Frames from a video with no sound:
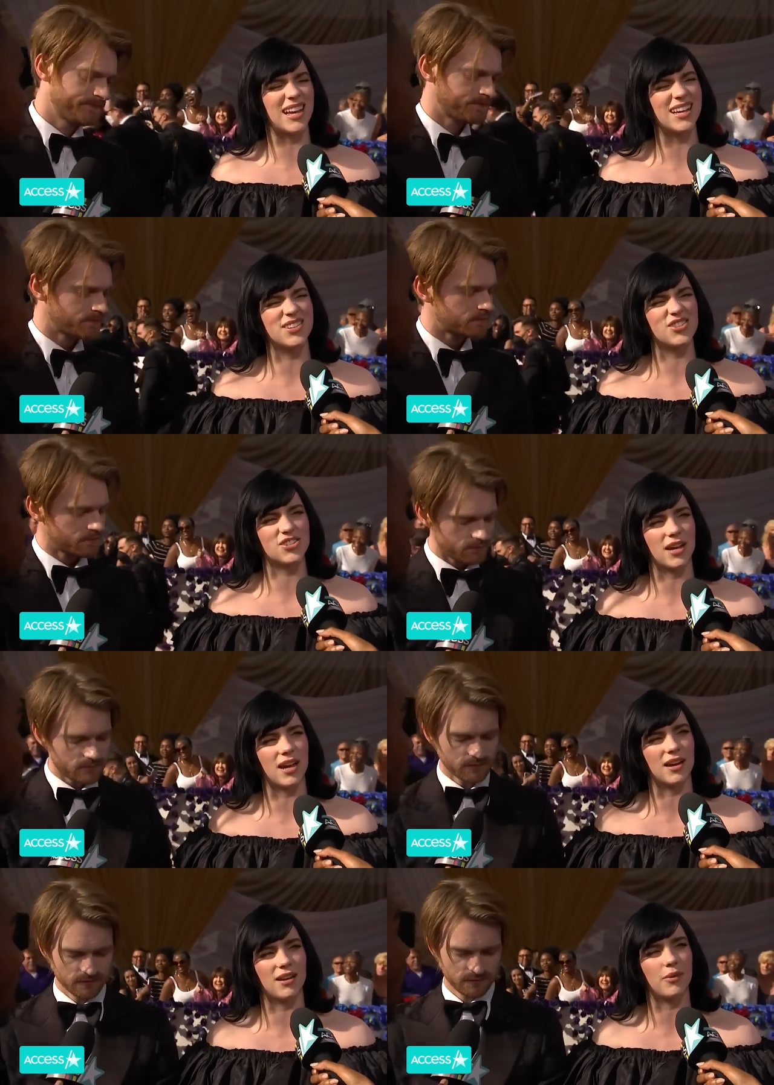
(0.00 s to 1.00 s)
Speaker 1: stage,
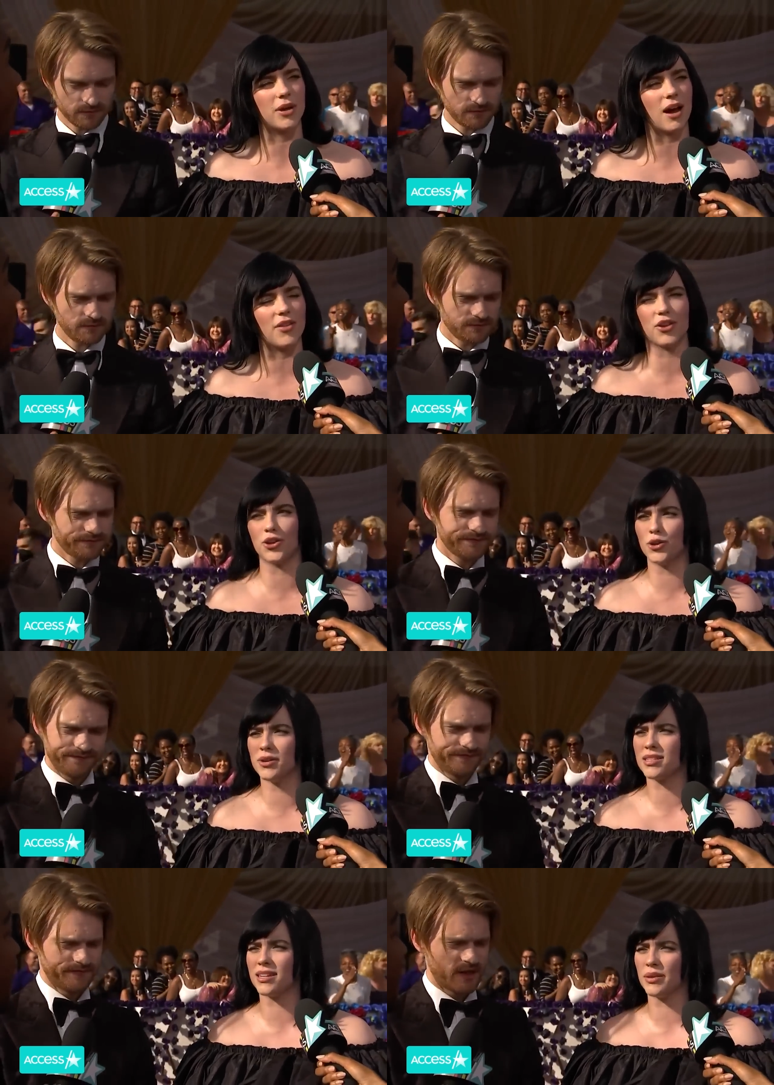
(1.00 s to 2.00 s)
and we got the
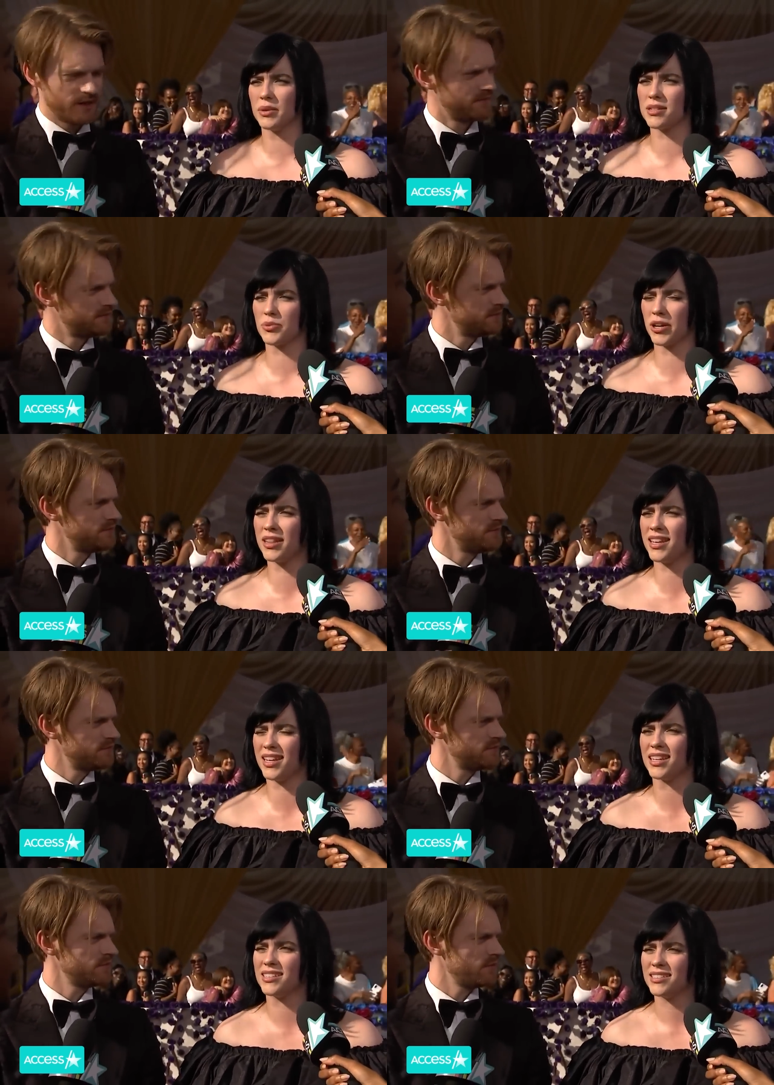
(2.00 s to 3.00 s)
news, and it was
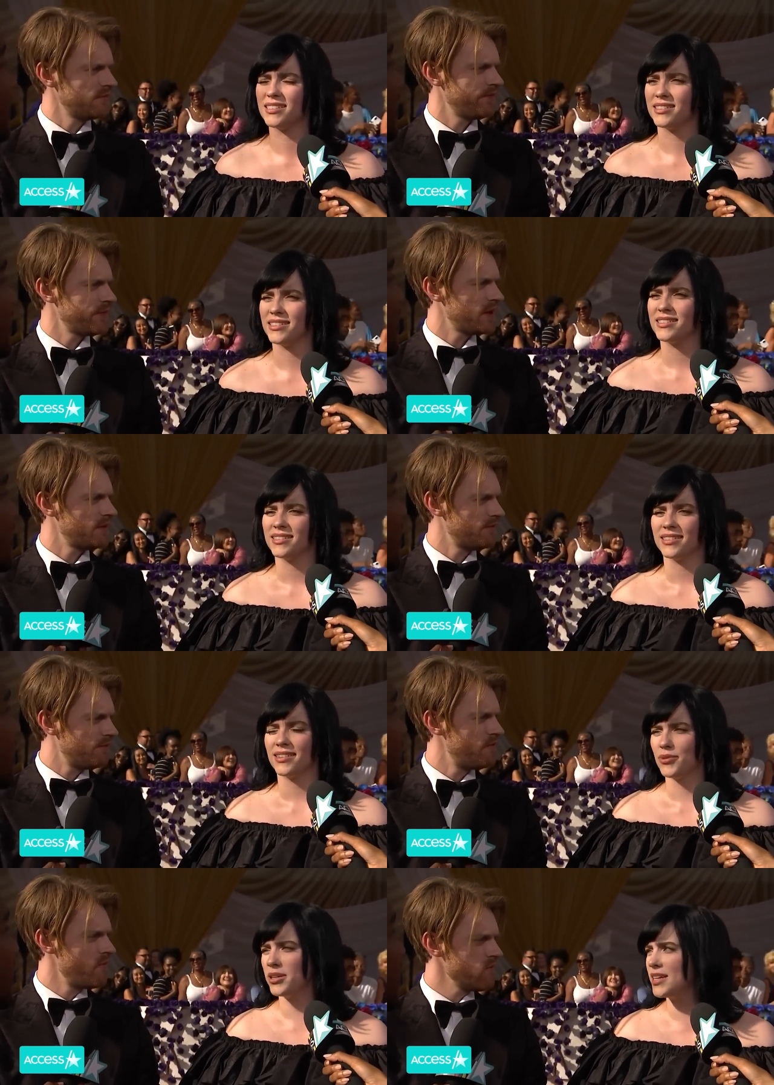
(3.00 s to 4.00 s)
really,
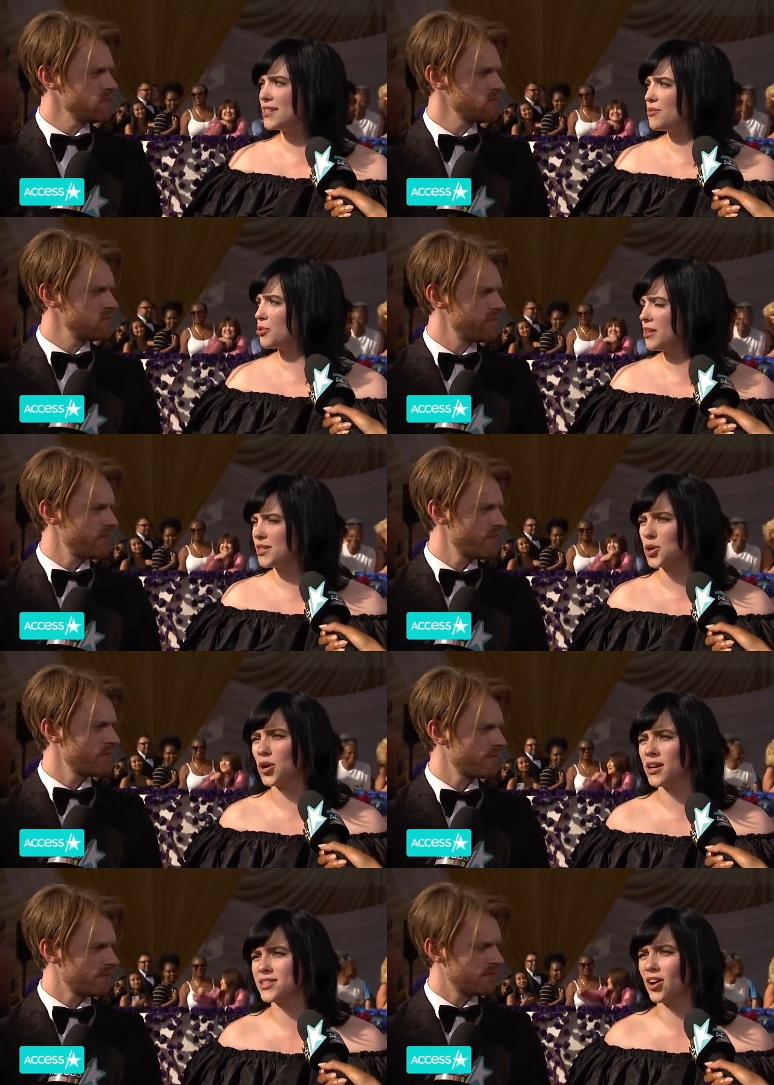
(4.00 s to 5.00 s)
really, really
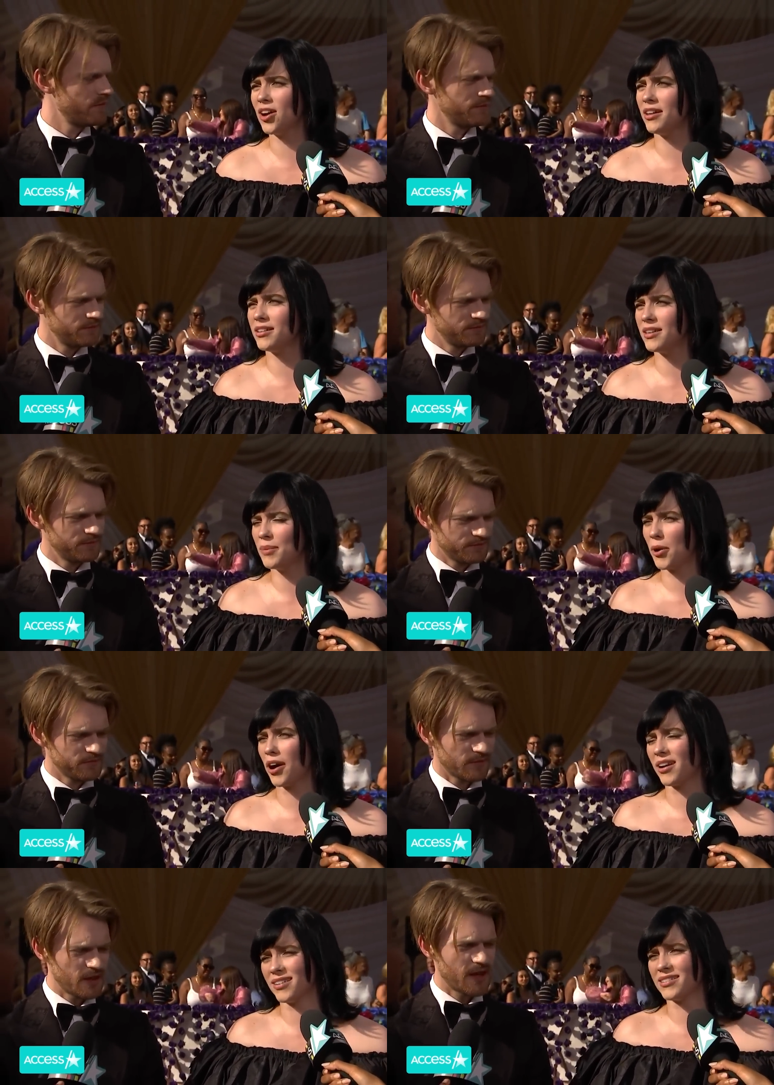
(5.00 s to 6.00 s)
tore us all
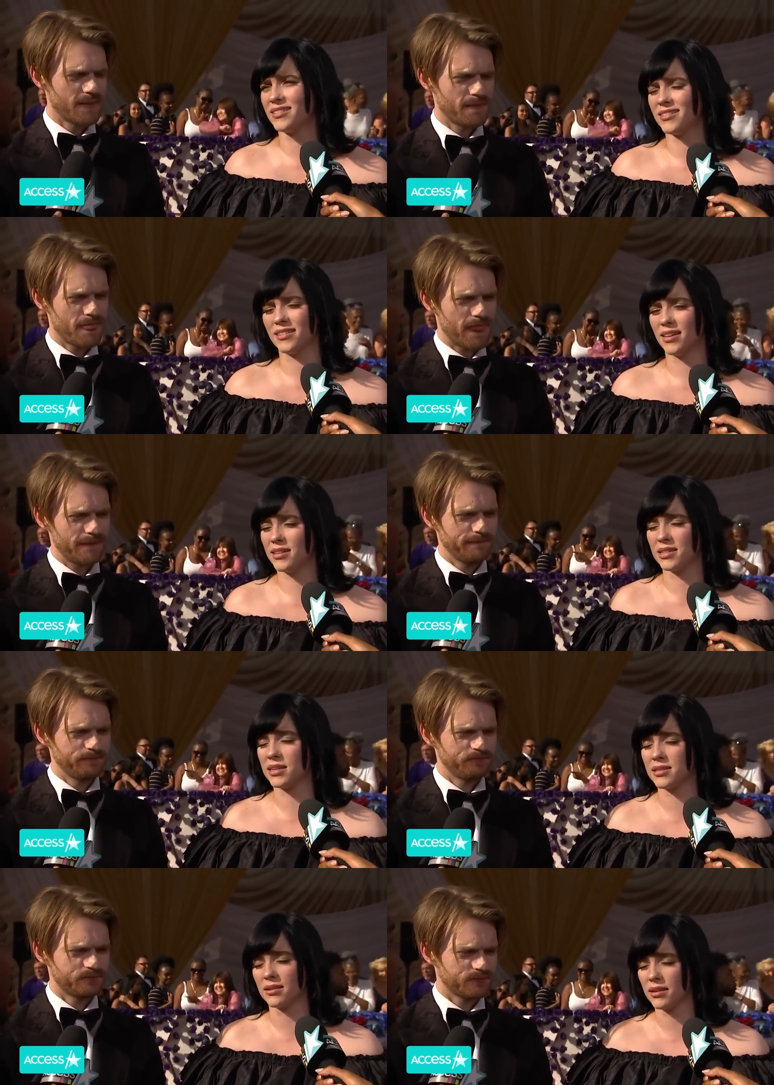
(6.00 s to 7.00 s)
apart. Yeah, it's
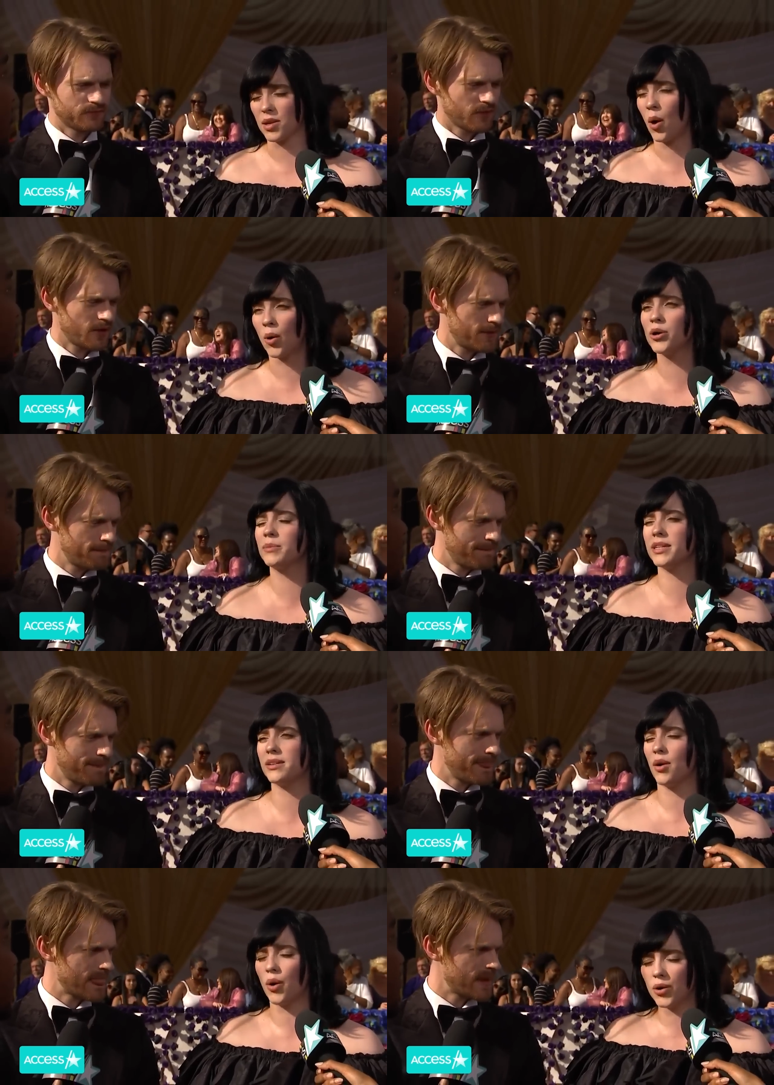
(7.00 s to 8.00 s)
it's it's horribly,
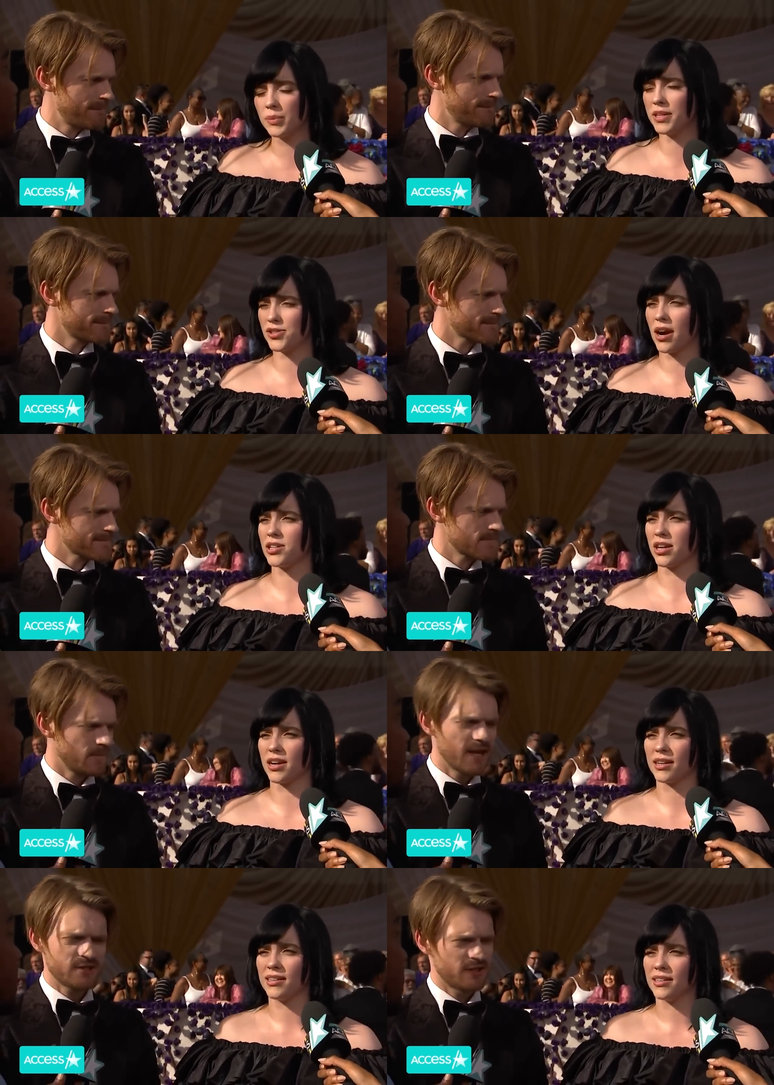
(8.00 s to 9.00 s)
horribly tragic.
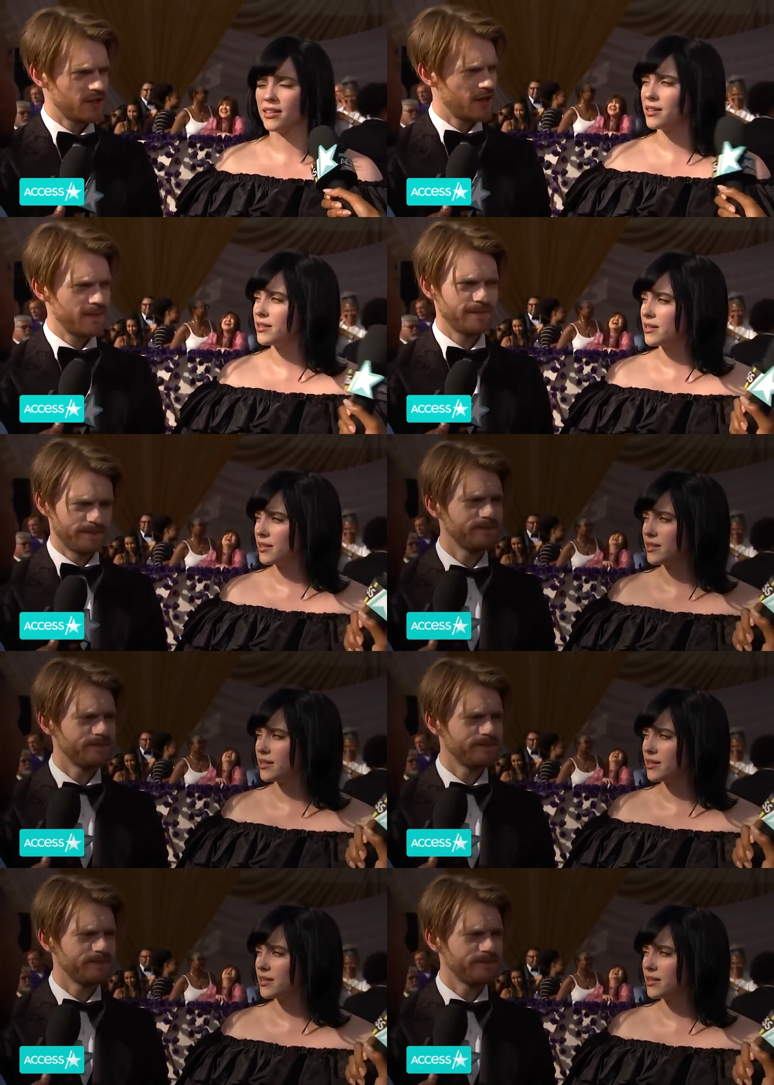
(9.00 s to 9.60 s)
Speaker 2: Legend, yeah.